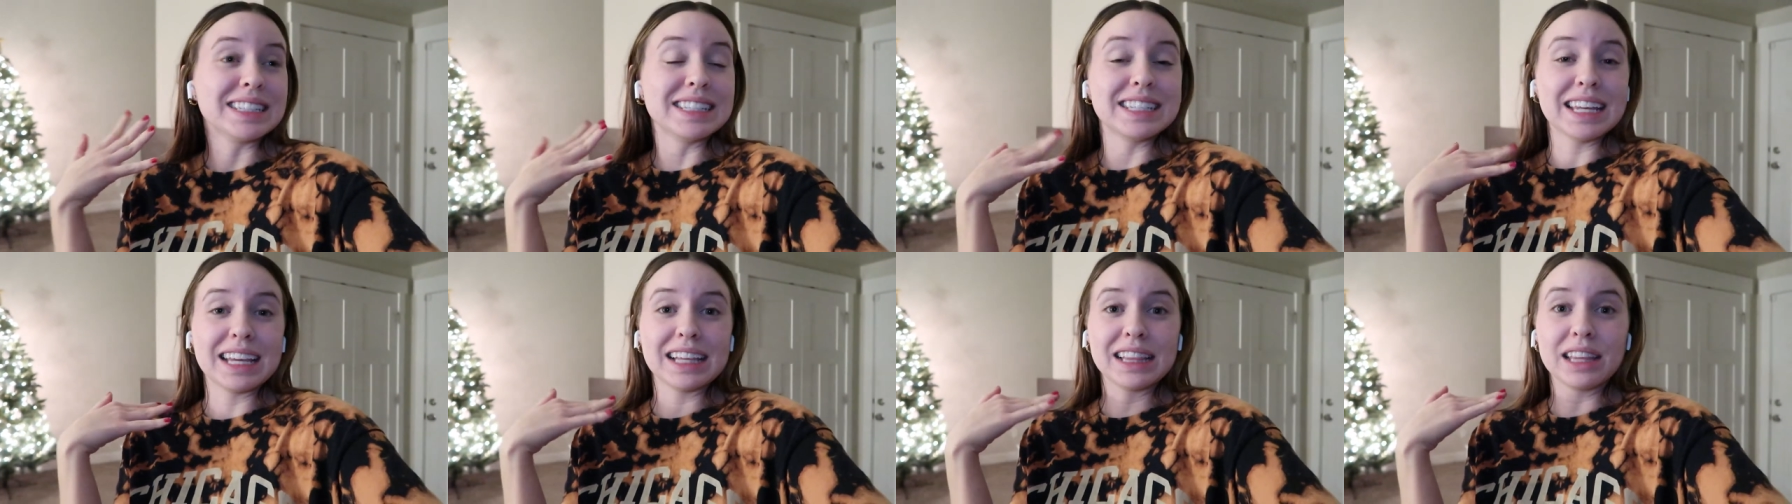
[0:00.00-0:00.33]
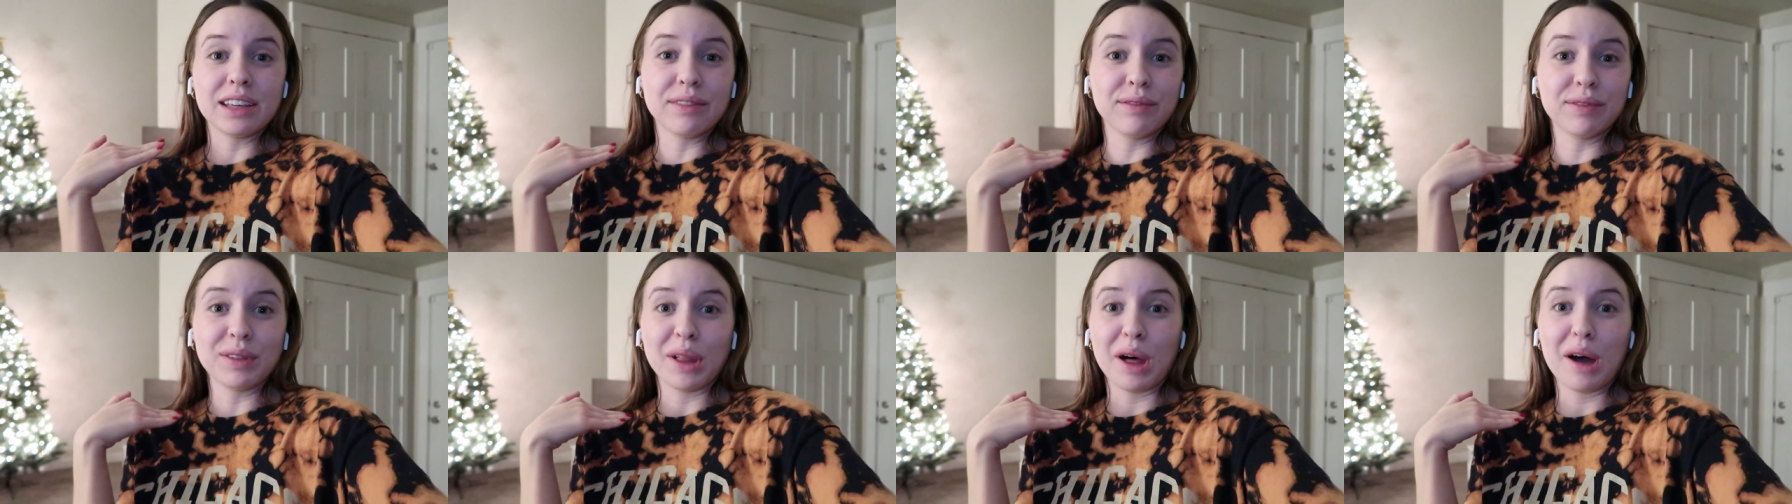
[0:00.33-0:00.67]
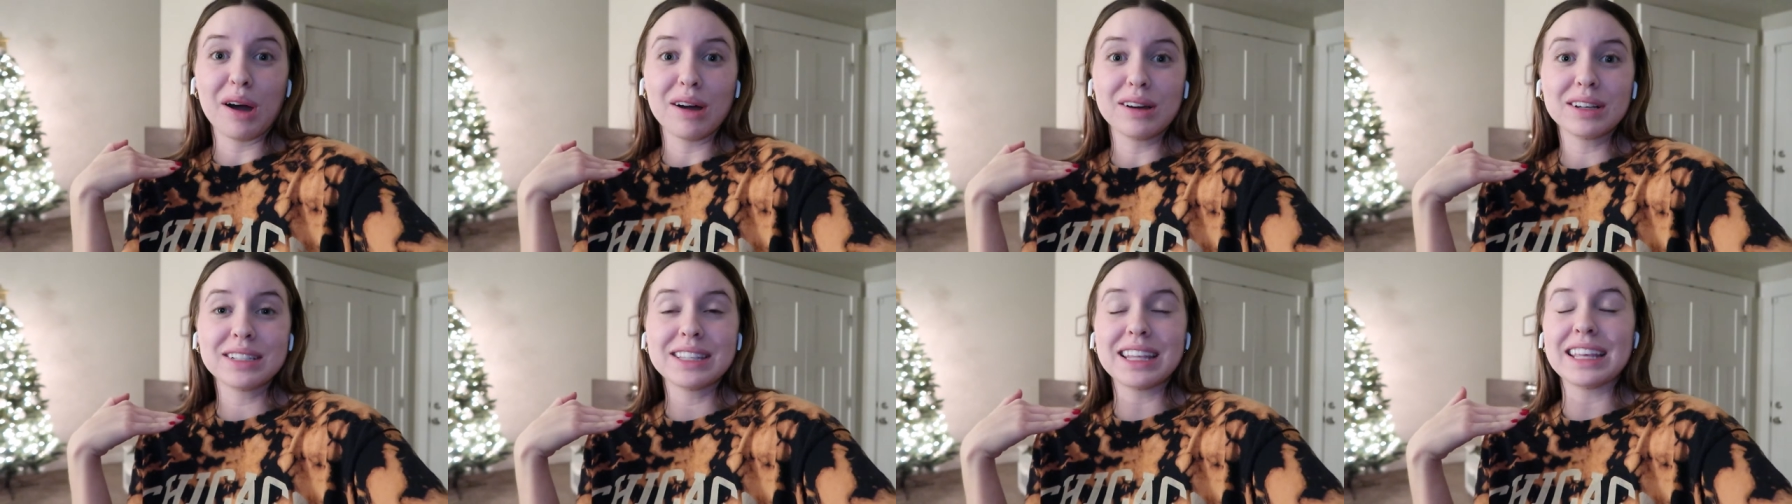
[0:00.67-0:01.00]
daily
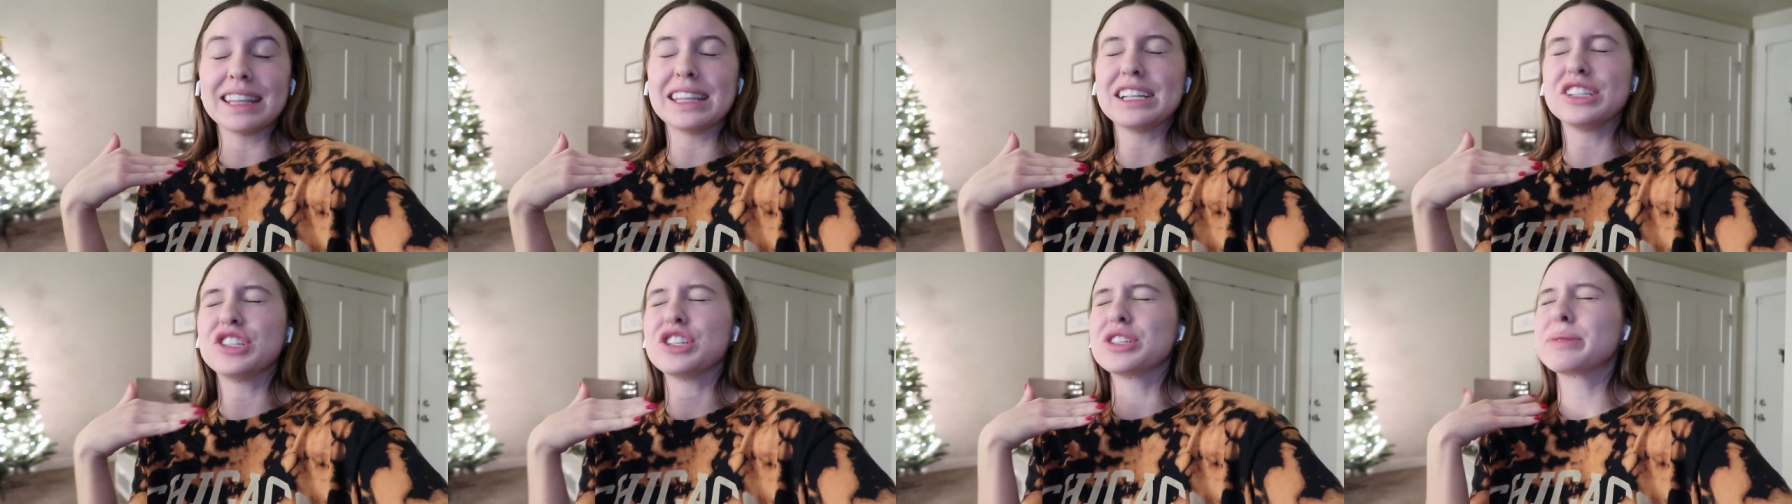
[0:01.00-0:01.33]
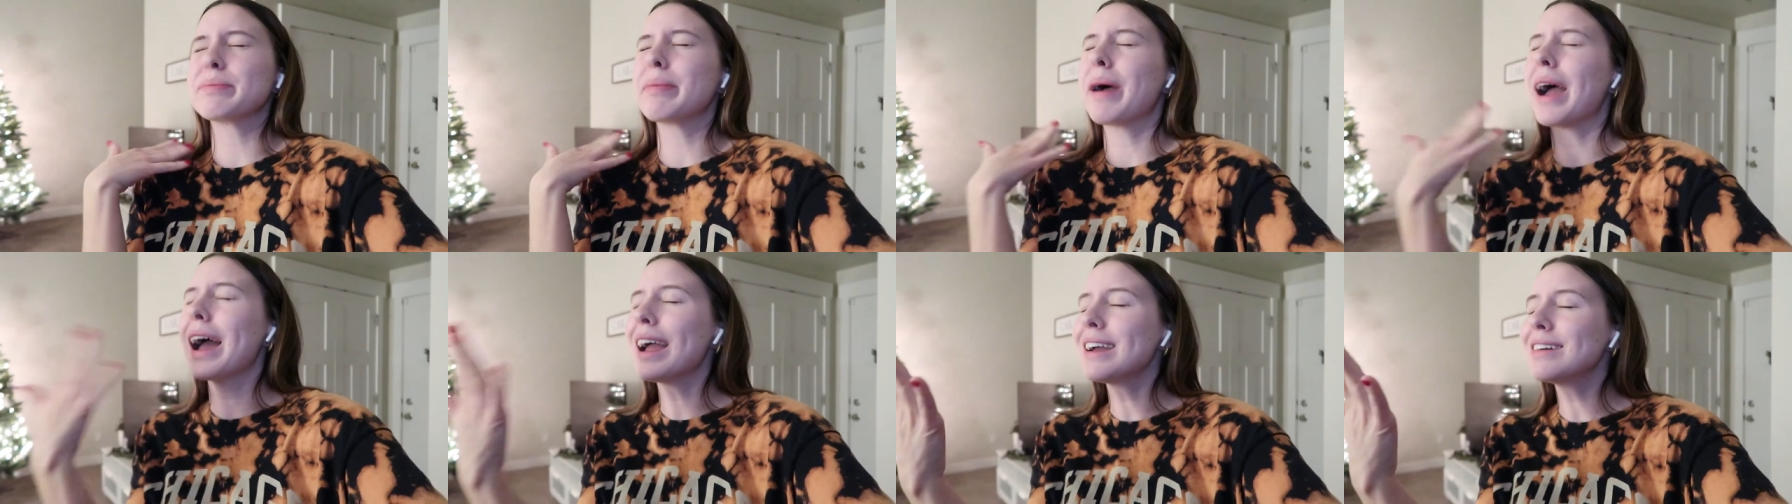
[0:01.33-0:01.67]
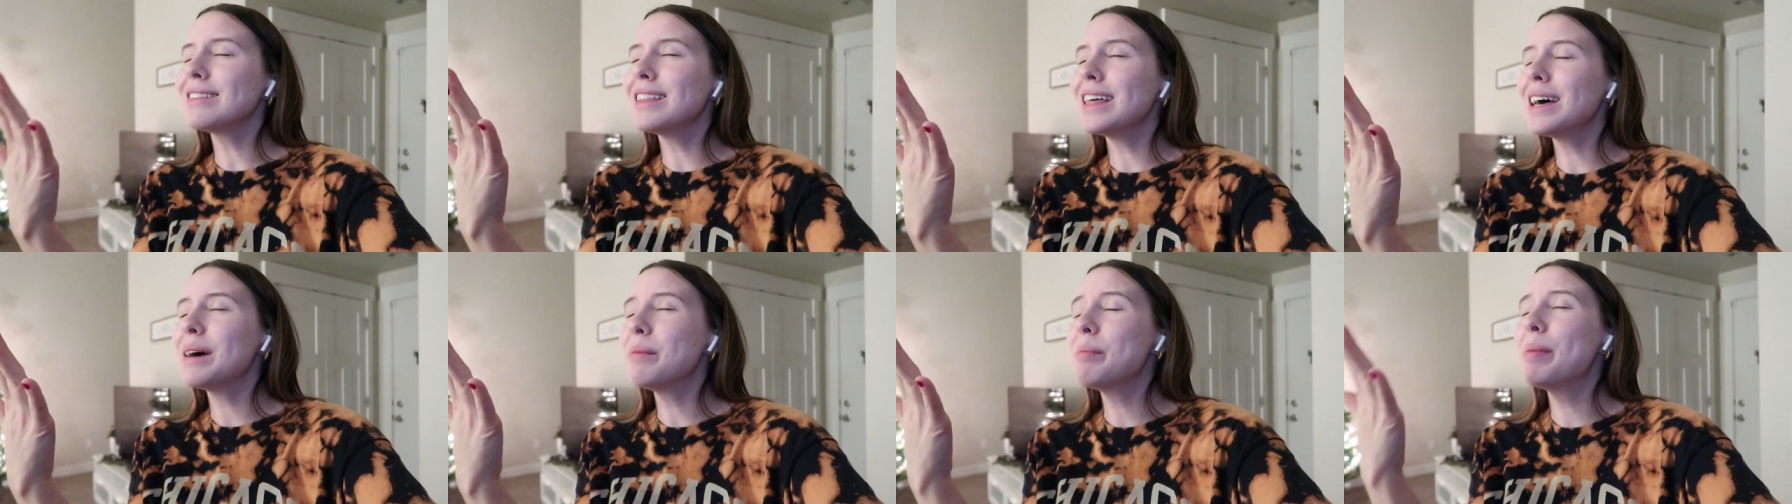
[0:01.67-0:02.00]
vlogs, and they just
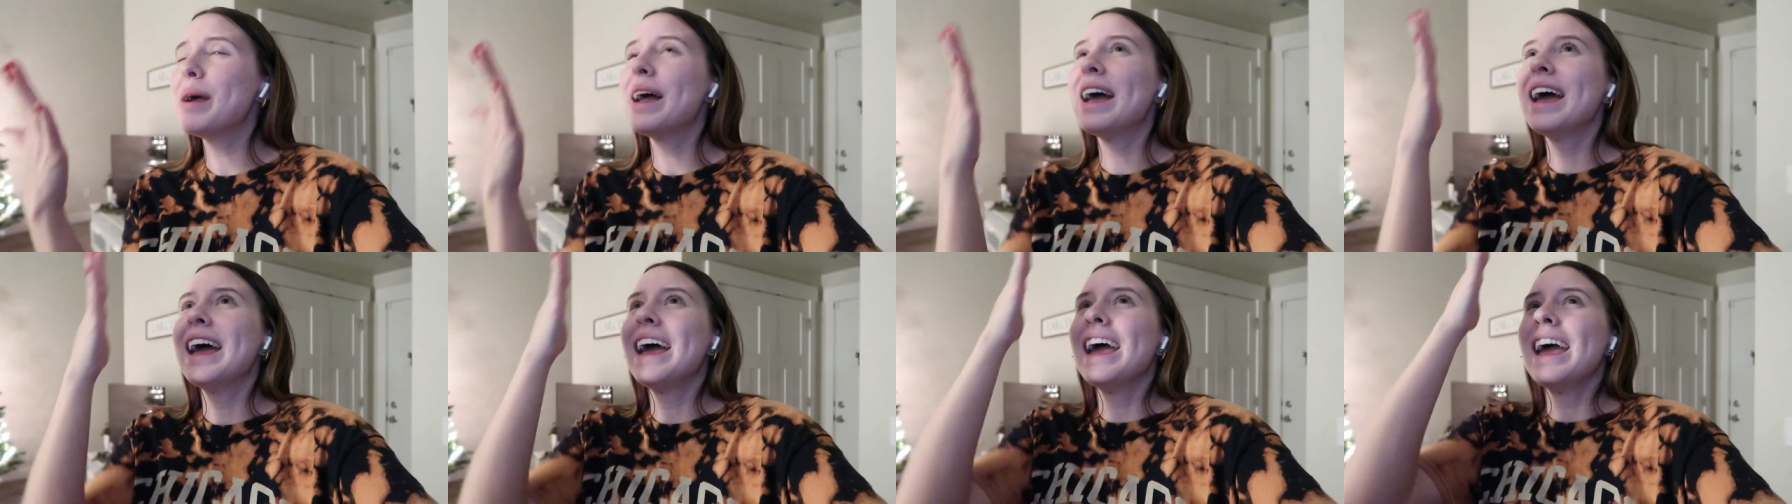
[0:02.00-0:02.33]
pile up